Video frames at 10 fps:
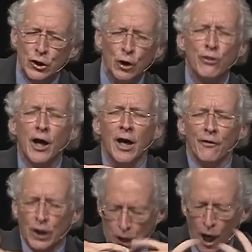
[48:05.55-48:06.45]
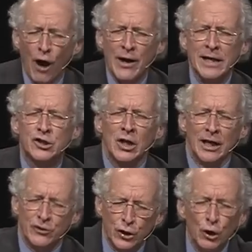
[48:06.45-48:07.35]
do the, the courage
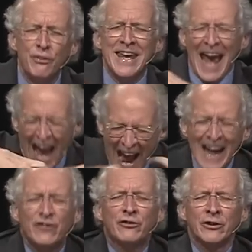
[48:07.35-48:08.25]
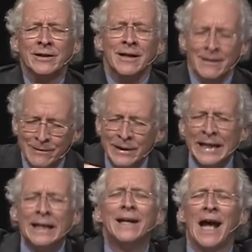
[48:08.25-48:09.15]
and do the action
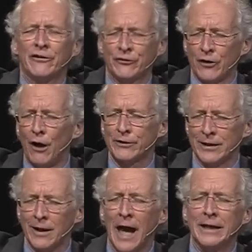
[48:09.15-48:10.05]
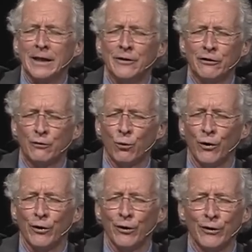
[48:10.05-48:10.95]
needed as salt and light in this
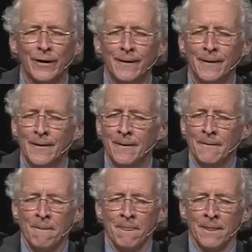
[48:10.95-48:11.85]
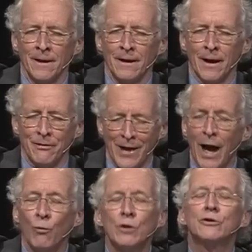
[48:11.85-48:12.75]
world. And
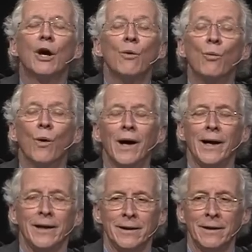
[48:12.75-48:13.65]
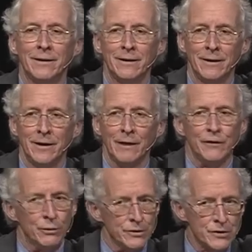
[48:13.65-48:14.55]
that will go away if
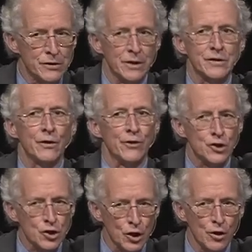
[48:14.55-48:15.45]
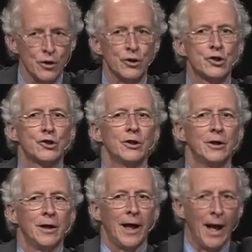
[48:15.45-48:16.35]
you insist on the church
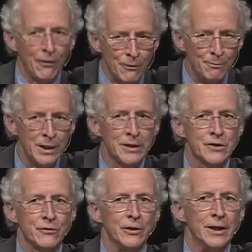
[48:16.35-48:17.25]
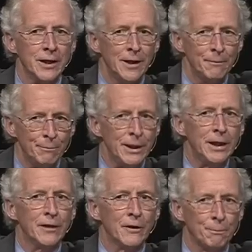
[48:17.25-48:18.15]
and the ministry
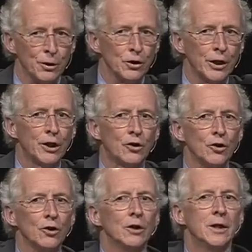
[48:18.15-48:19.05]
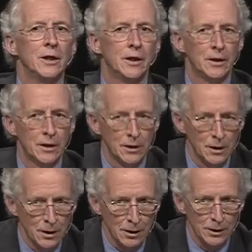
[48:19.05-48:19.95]
being the political
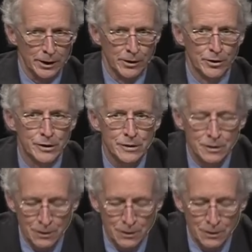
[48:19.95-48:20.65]
leaders.